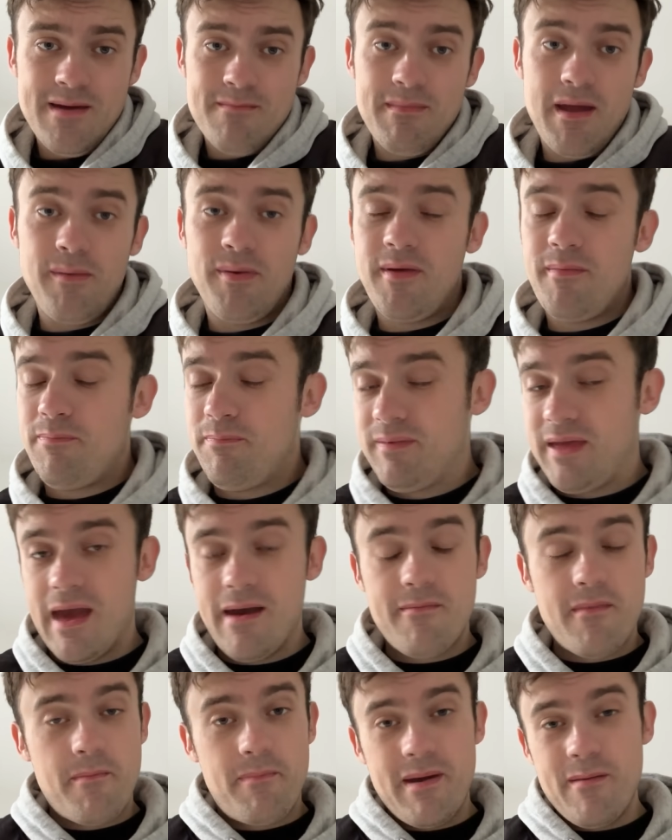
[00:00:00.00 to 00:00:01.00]
Maybe
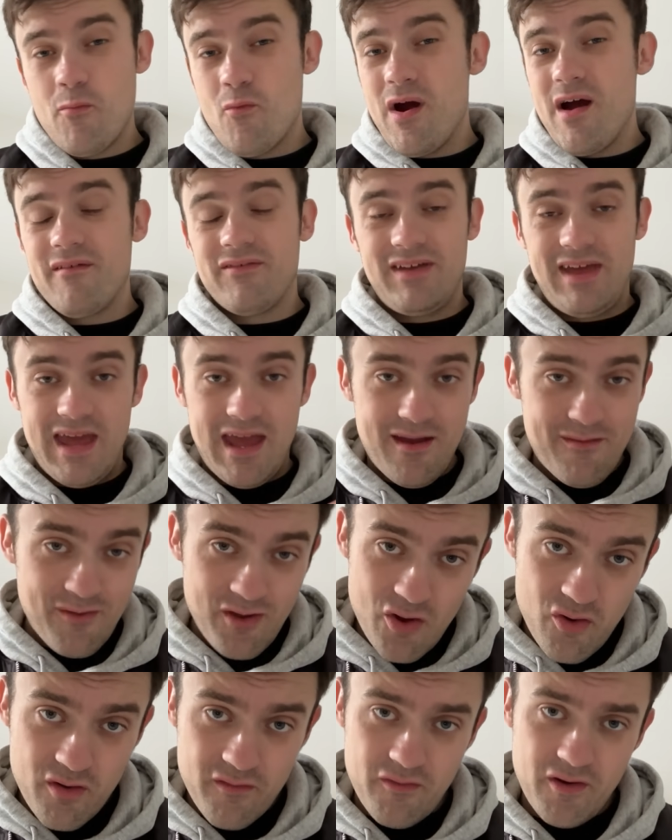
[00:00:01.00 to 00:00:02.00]
get a bit more out of
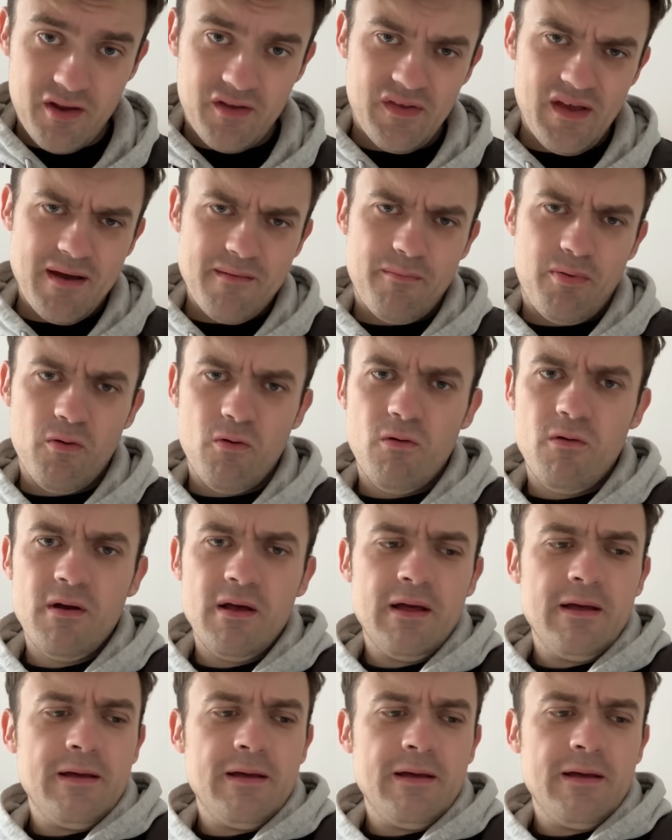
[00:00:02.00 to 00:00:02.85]
Kiwior, for example.